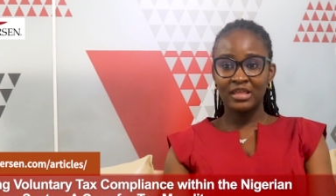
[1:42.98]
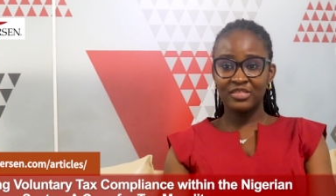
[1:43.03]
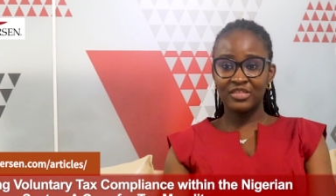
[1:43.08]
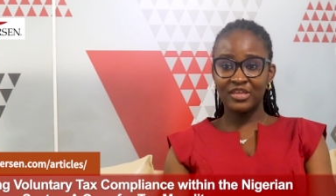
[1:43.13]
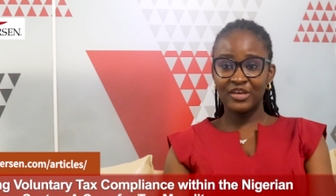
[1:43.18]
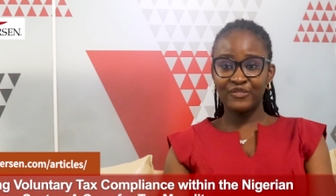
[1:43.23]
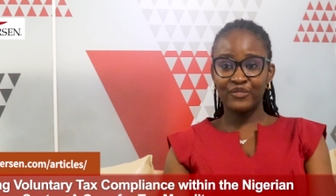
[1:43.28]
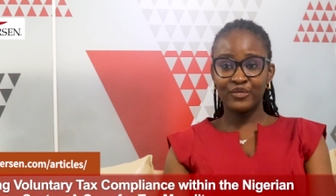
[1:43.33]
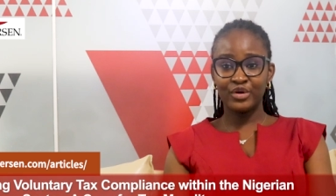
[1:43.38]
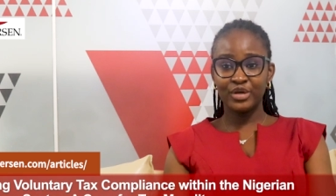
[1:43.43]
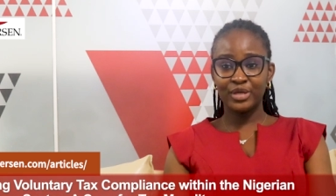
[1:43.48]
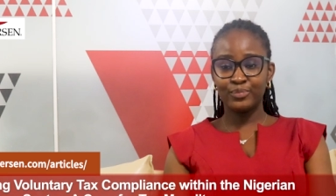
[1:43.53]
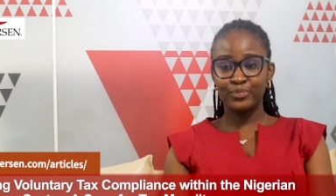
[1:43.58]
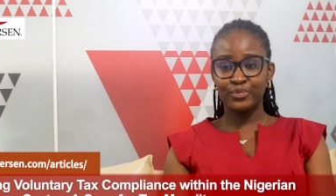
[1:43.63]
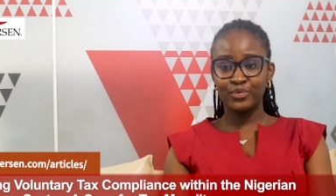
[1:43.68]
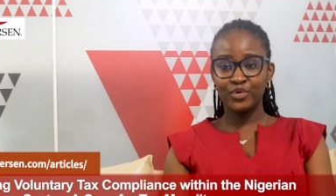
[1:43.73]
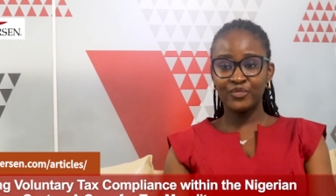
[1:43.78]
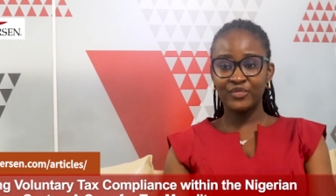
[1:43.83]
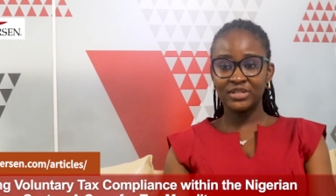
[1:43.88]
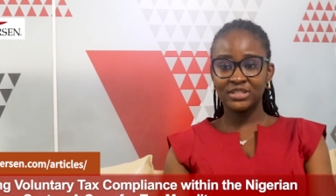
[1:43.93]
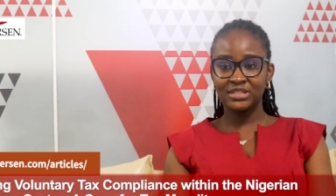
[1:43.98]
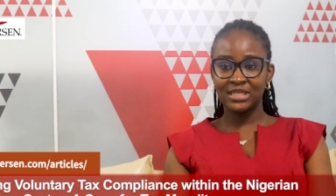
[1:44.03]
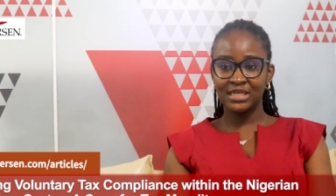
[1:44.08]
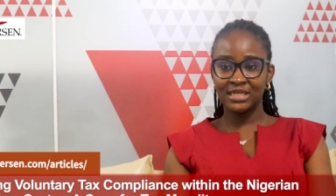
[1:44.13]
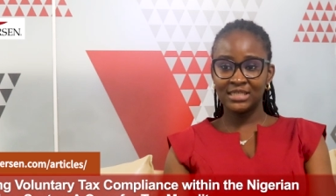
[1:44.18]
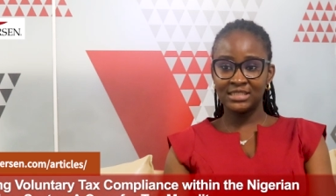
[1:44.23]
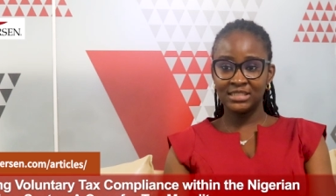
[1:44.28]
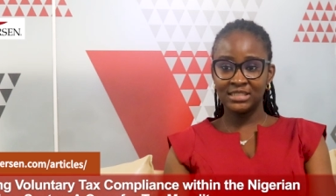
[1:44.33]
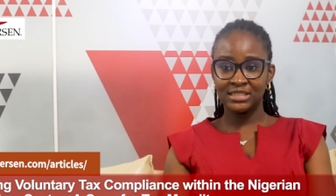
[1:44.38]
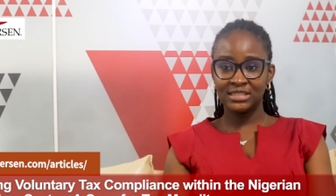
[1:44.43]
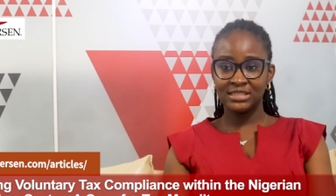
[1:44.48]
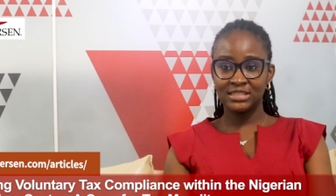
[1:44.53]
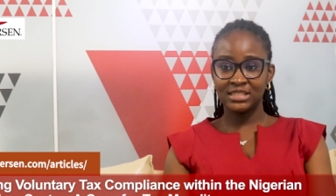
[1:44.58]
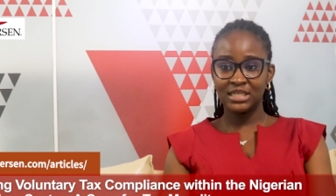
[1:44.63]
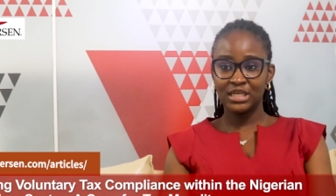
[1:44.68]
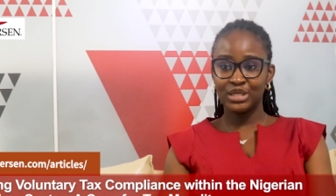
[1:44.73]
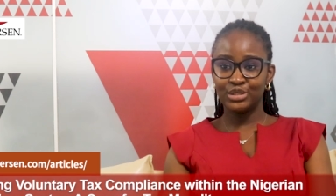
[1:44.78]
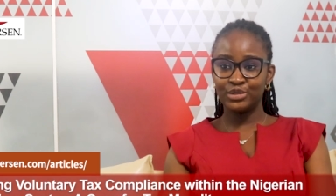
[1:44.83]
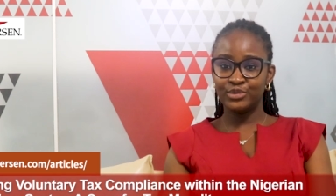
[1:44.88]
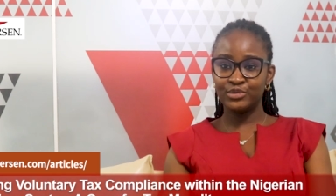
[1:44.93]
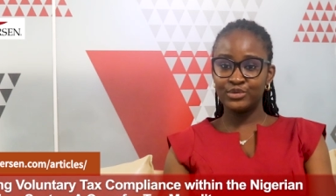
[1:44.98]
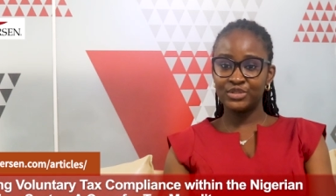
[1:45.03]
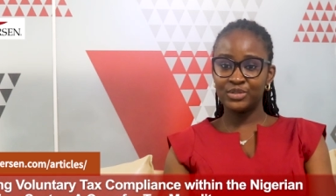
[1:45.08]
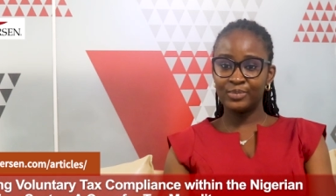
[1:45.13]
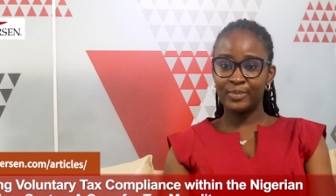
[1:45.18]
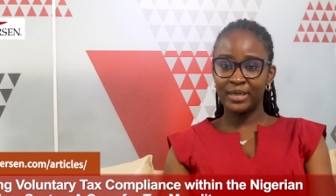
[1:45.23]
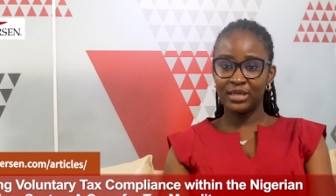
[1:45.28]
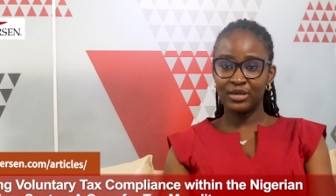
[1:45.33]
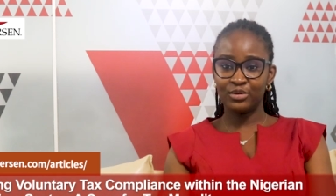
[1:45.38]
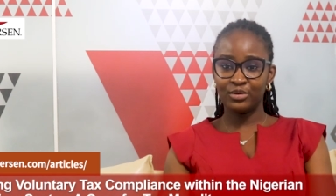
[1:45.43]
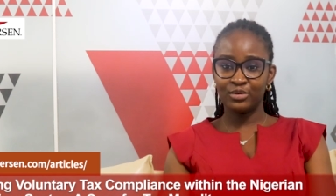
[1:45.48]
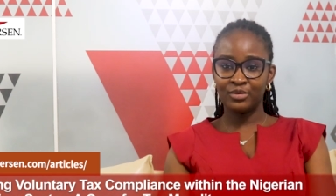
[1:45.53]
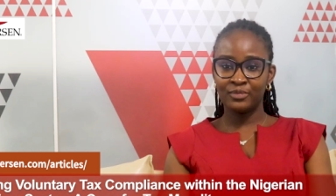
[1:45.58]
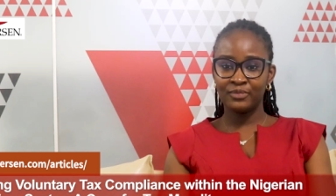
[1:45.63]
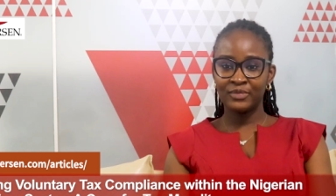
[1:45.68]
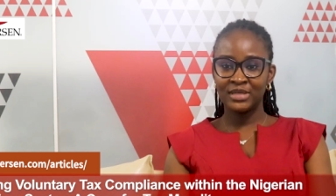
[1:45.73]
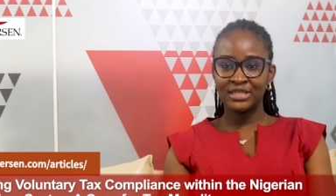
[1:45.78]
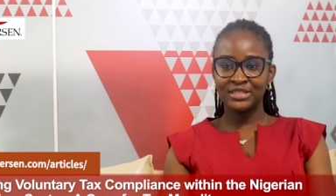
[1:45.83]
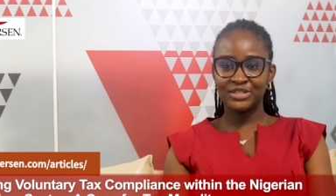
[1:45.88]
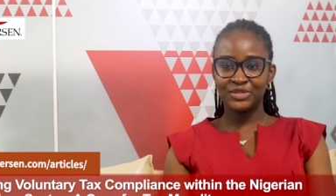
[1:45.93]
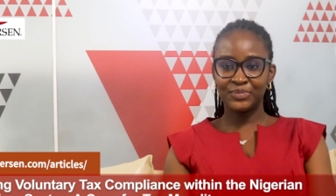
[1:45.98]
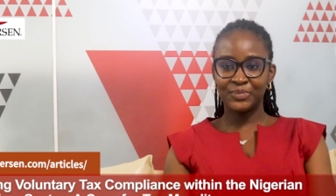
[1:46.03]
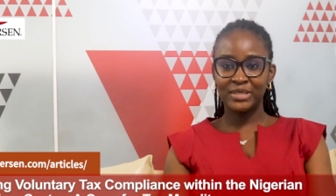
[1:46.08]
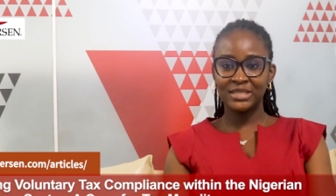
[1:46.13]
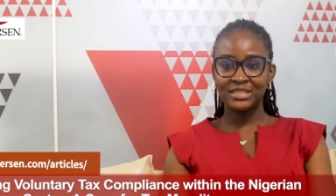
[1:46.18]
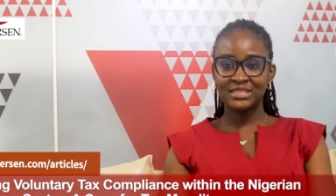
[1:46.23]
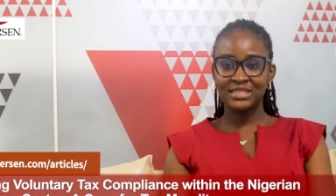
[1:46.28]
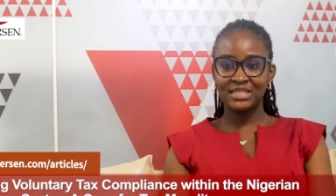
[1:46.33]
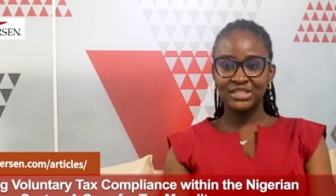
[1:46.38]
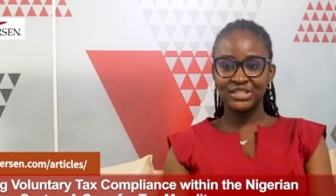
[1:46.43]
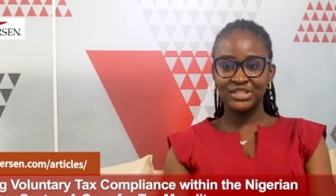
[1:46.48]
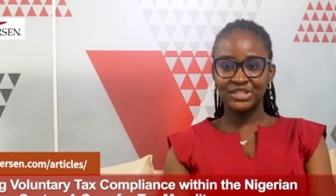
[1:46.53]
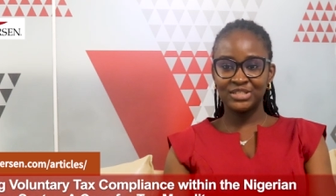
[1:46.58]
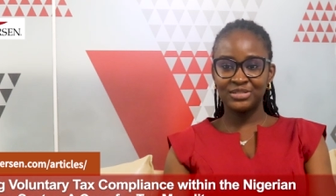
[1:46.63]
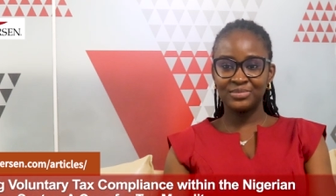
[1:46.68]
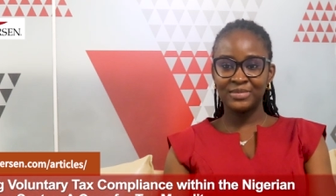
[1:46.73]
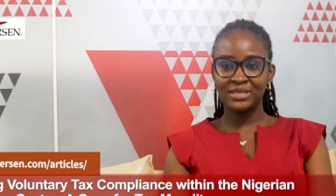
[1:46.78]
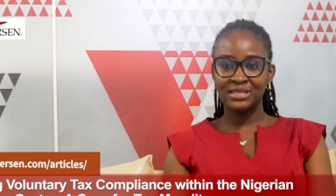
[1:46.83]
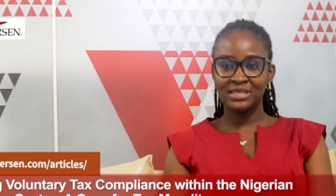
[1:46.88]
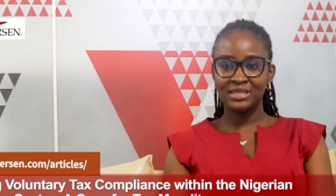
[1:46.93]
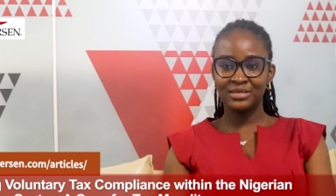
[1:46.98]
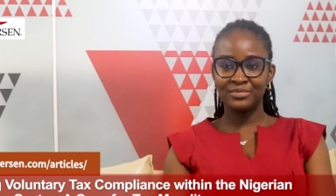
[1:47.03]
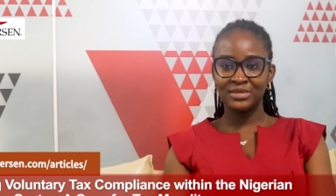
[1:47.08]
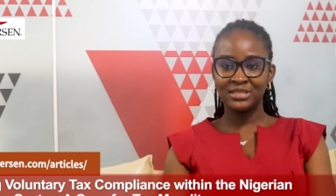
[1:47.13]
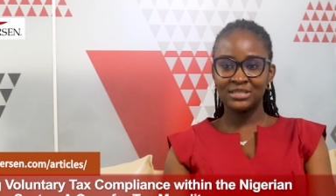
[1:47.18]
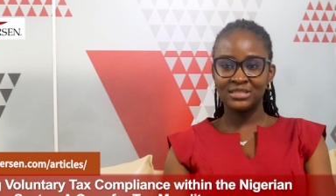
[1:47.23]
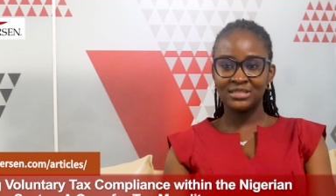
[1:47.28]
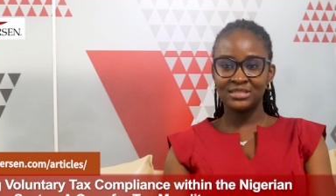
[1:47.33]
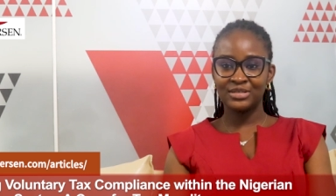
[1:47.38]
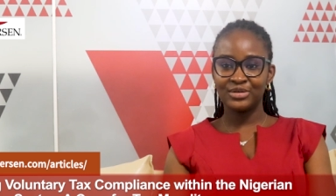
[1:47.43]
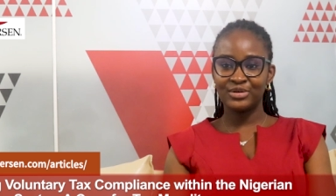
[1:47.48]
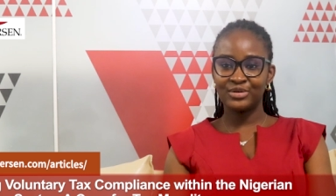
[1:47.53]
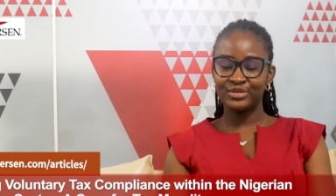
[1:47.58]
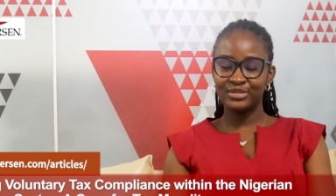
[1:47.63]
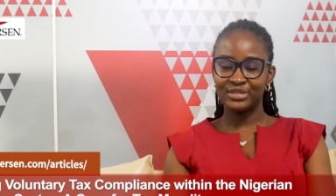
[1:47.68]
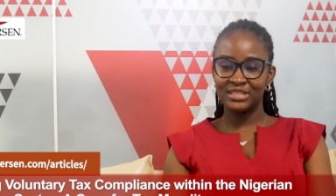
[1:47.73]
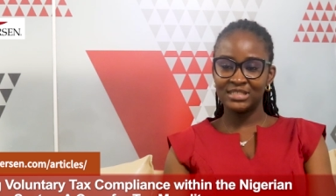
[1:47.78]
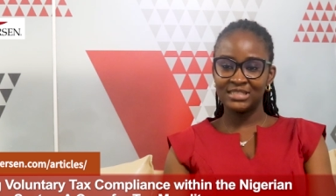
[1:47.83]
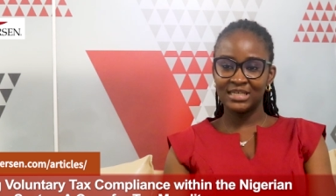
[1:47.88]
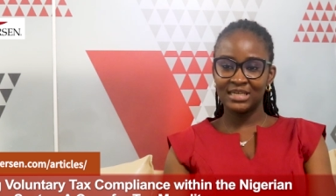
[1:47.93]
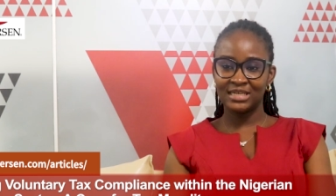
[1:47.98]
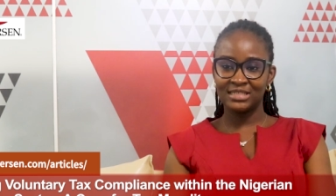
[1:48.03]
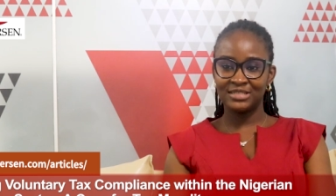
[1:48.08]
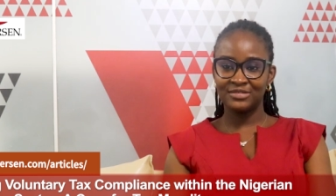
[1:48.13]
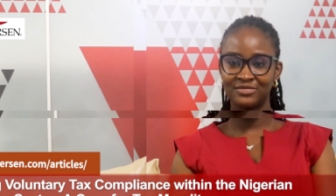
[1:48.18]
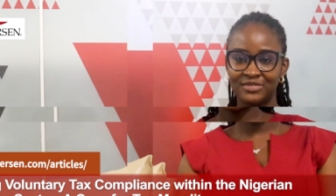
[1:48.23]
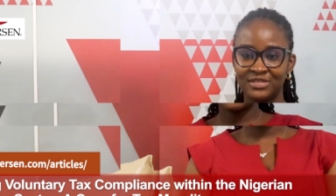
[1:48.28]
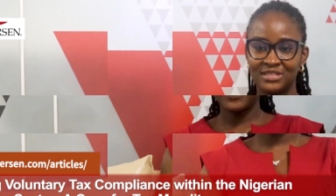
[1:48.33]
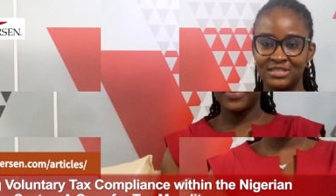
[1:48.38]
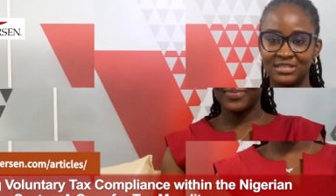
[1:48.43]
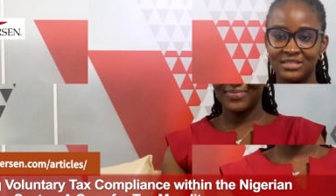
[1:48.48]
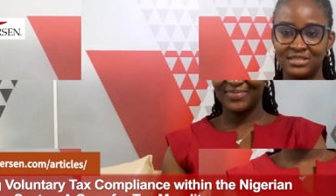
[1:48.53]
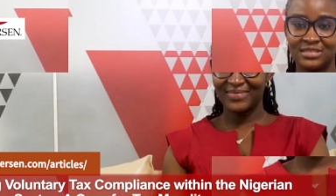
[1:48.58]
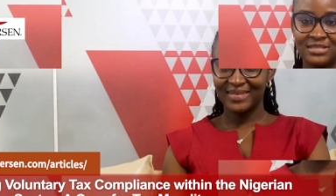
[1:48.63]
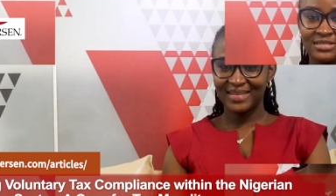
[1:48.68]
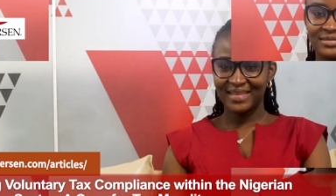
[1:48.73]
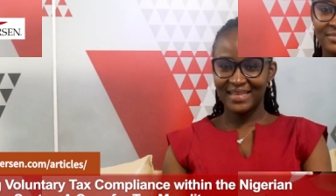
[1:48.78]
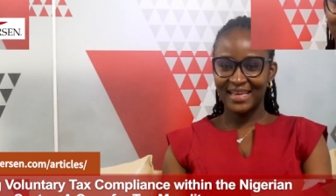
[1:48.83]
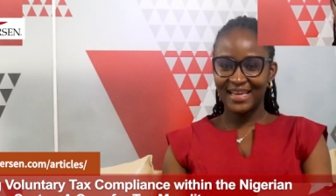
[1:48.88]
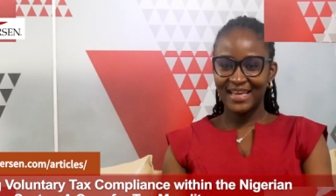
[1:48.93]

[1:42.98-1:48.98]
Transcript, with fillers: therefore improving techniques used by law to place legitimate limits on these activities.